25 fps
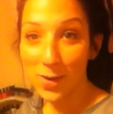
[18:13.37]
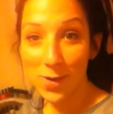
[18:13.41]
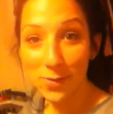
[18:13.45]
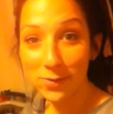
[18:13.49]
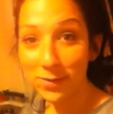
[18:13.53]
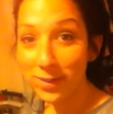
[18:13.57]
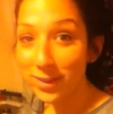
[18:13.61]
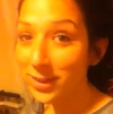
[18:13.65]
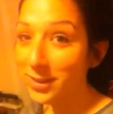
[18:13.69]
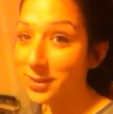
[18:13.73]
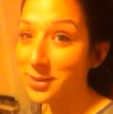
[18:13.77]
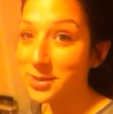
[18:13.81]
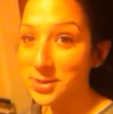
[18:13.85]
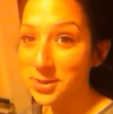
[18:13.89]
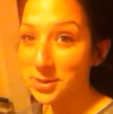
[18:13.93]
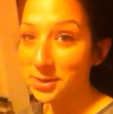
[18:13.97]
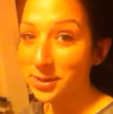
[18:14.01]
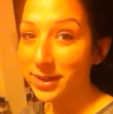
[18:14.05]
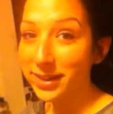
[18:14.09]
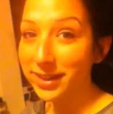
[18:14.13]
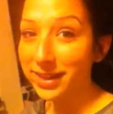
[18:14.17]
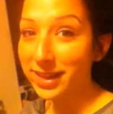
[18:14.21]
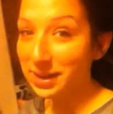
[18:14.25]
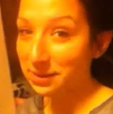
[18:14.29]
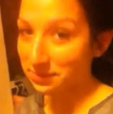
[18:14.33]
Hopefully you
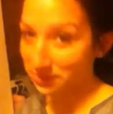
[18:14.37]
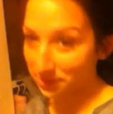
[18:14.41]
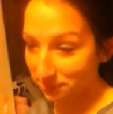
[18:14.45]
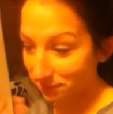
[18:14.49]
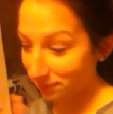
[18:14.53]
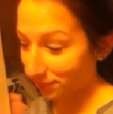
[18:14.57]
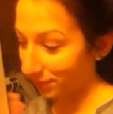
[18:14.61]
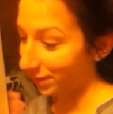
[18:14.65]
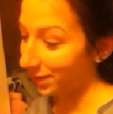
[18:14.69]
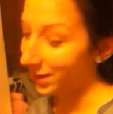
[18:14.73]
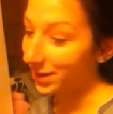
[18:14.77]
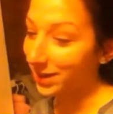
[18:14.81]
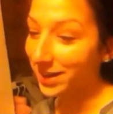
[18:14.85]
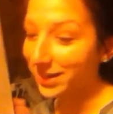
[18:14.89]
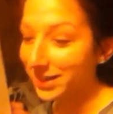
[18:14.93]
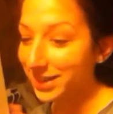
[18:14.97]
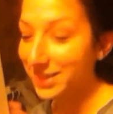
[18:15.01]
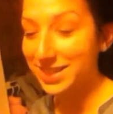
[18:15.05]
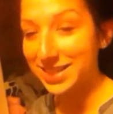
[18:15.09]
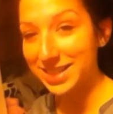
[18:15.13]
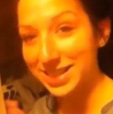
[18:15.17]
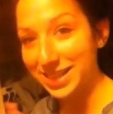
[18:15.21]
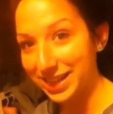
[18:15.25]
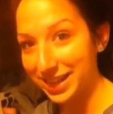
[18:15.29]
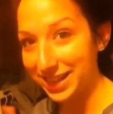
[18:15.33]
enjoyed that we
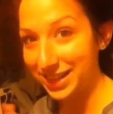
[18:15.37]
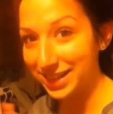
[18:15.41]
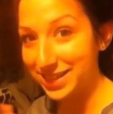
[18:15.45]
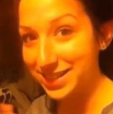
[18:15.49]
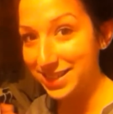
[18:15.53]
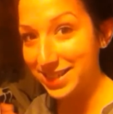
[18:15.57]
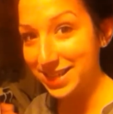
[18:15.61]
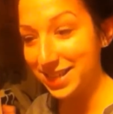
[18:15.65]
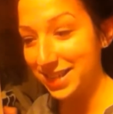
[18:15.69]
vlogged again